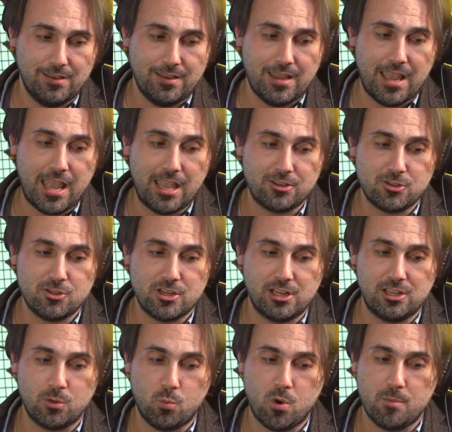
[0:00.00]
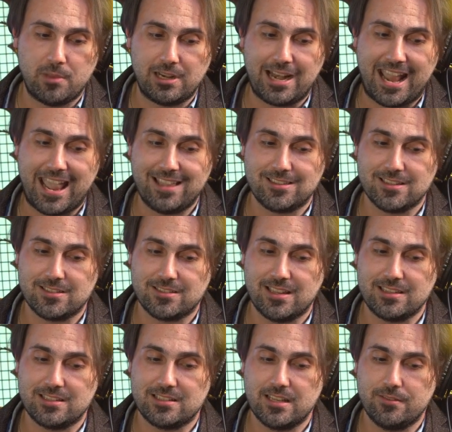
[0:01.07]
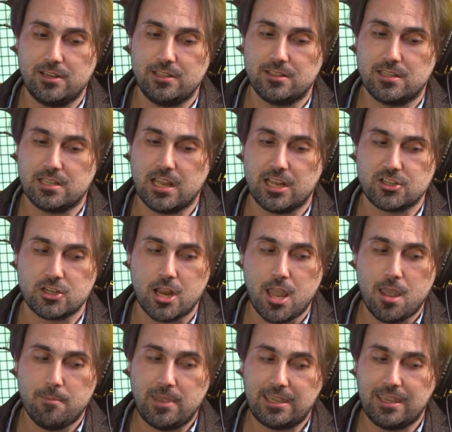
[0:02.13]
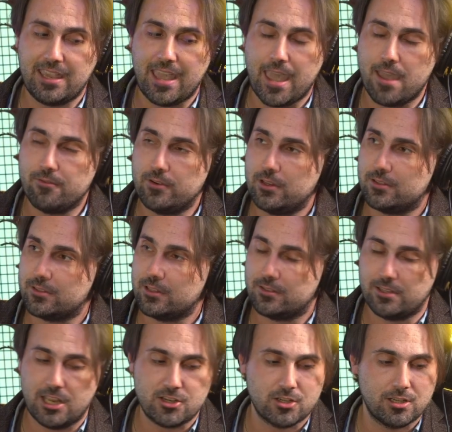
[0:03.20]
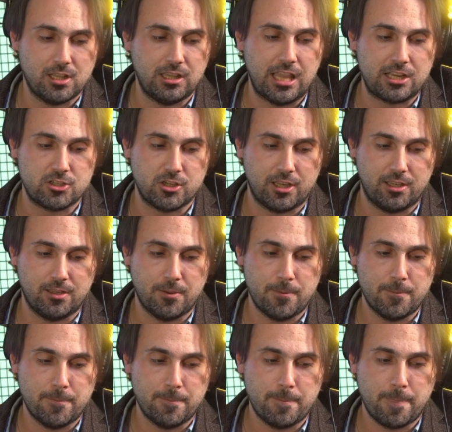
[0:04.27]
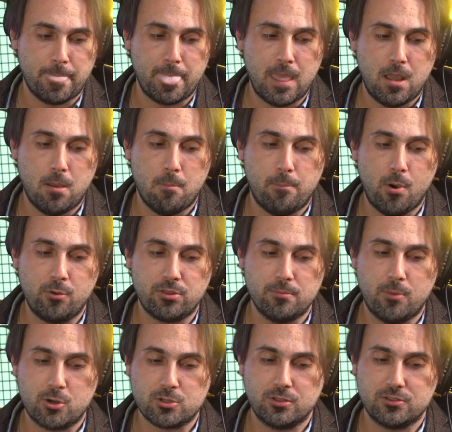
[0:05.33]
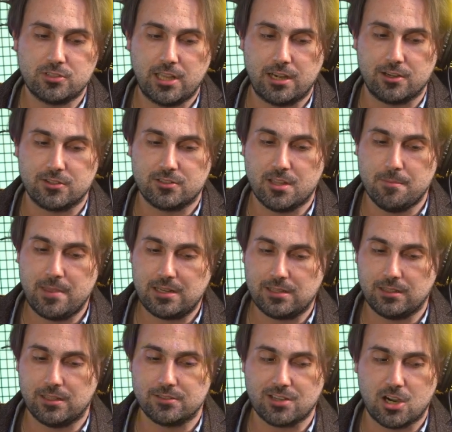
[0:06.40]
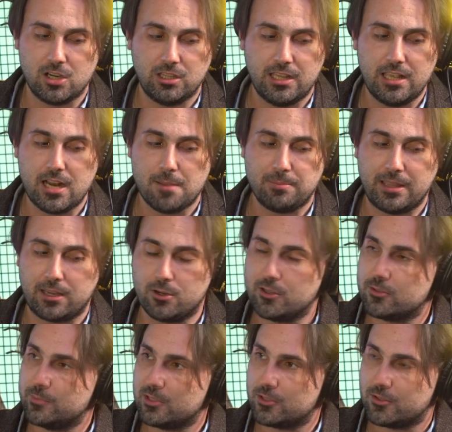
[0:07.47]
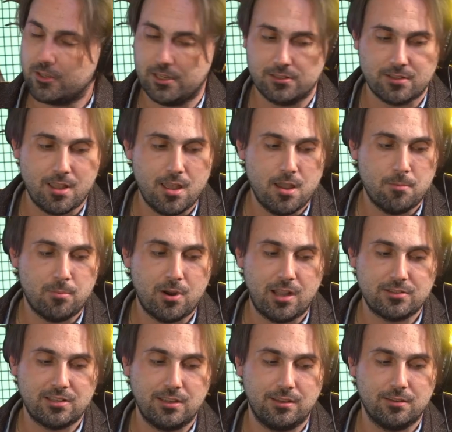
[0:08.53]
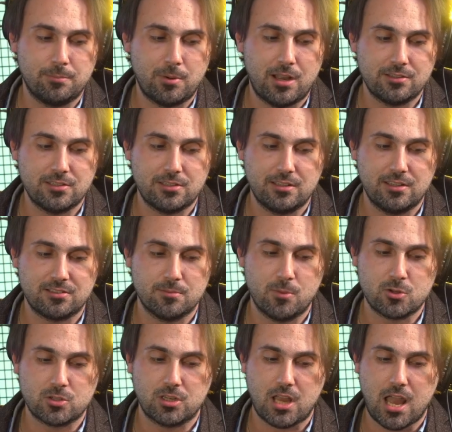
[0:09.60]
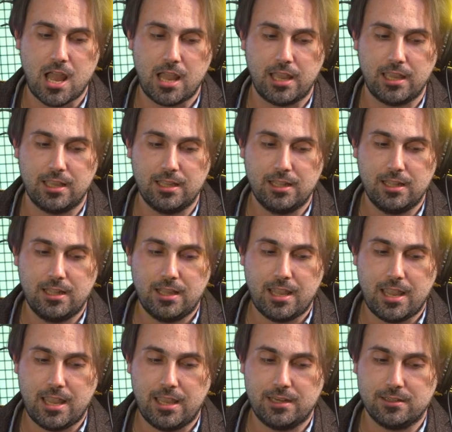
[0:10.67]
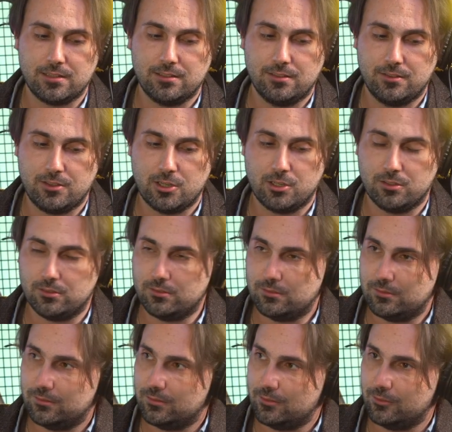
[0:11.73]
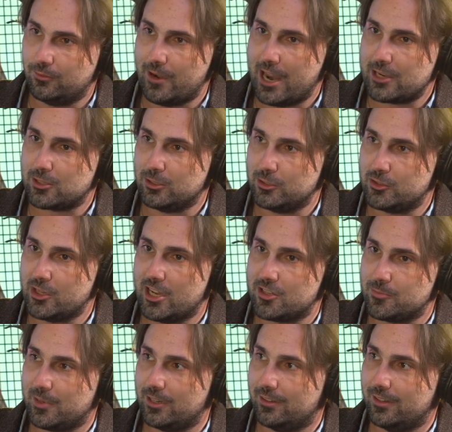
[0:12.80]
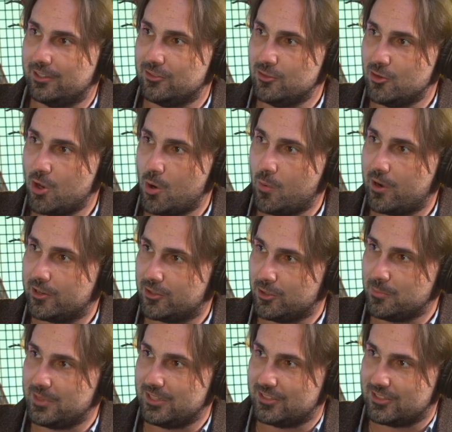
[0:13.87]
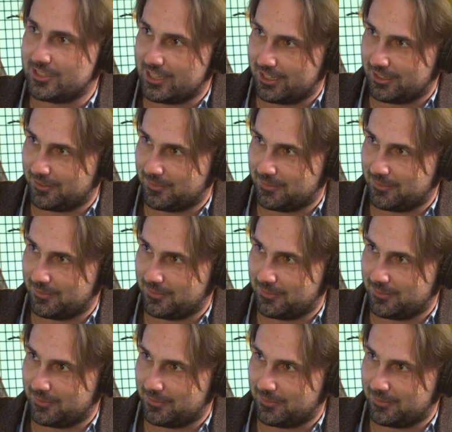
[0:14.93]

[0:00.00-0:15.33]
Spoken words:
Estrogen in the woman enhances sensitivity to touch, making every sensation electric. Both emotional centers, the amygdalas, are lit up like Christmas trees, processing this emotional high, and their rational judgment is nowhere to be seen.